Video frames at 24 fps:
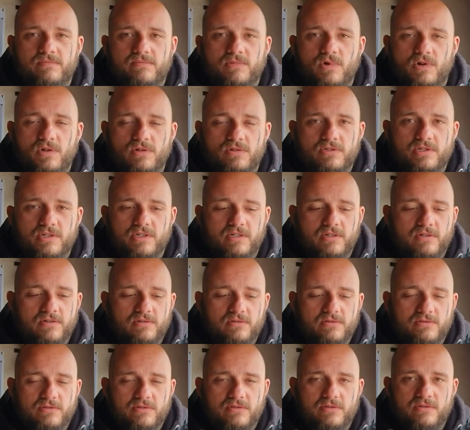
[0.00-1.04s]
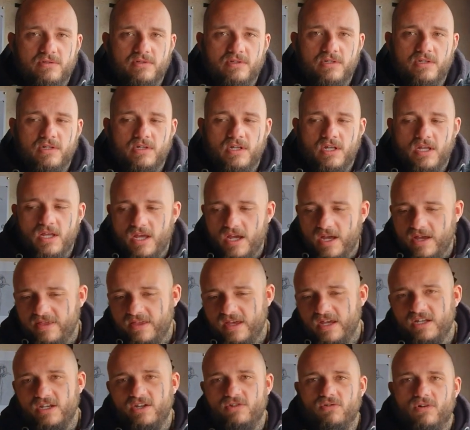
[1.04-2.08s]
oil seals, and
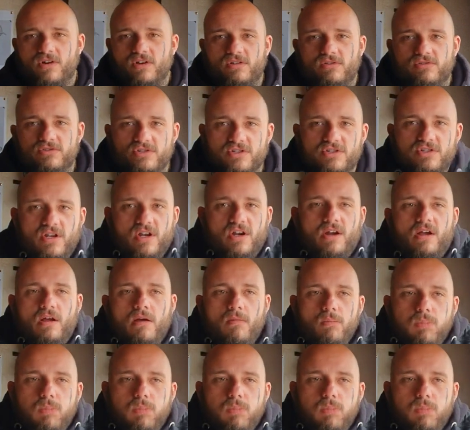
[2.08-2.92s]
then your oil's just going to go